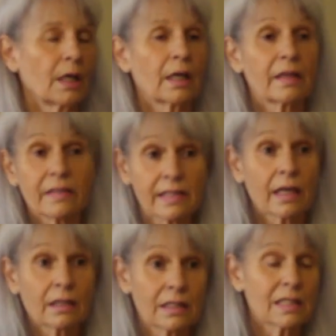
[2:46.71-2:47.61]
And the
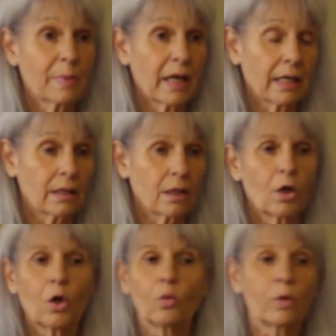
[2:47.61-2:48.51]
second is pain.
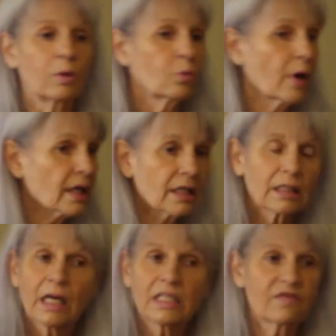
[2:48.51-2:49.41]
We
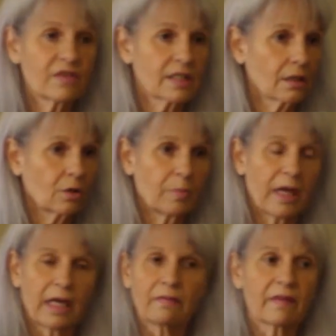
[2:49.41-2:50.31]
recognize physical
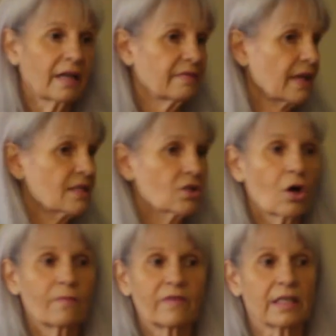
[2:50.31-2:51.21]
pain. That's
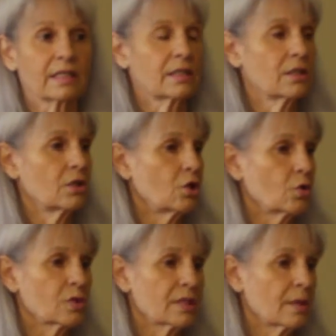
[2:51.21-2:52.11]
obvious. You
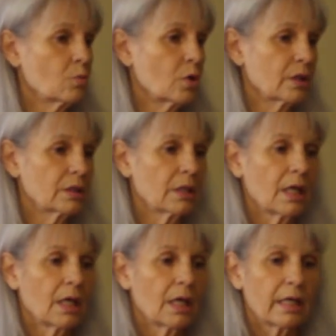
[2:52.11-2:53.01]
know, someone
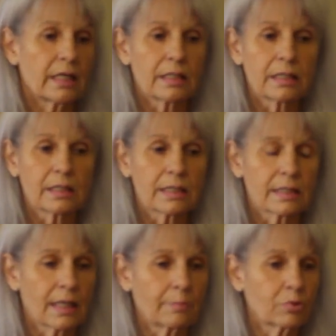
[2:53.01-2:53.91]

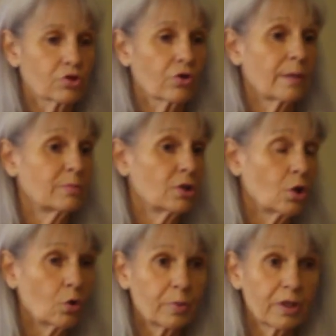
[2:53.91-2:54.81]
is prescribed an
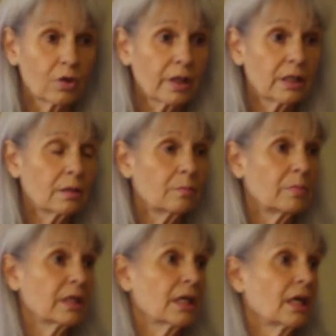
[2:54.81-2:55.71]
opioid
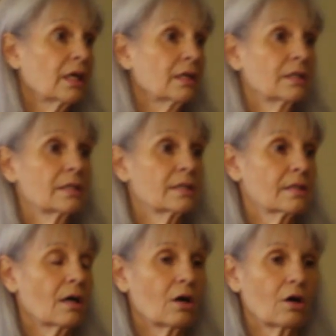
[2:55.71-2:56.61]

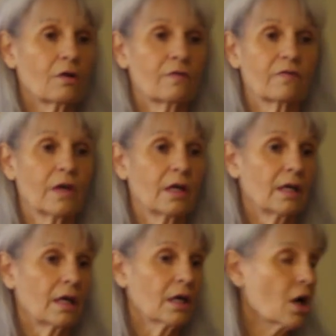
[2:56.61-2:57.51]
because of
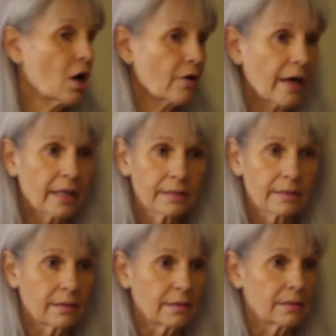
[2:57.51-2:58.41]
a car
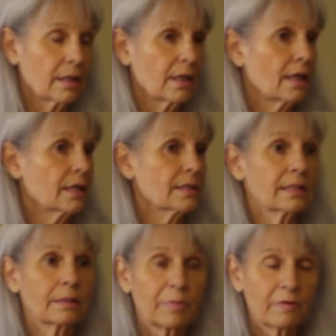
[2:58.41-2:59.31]
accident, a
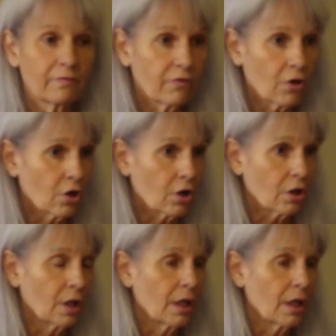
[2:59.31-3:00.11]
slip and fall,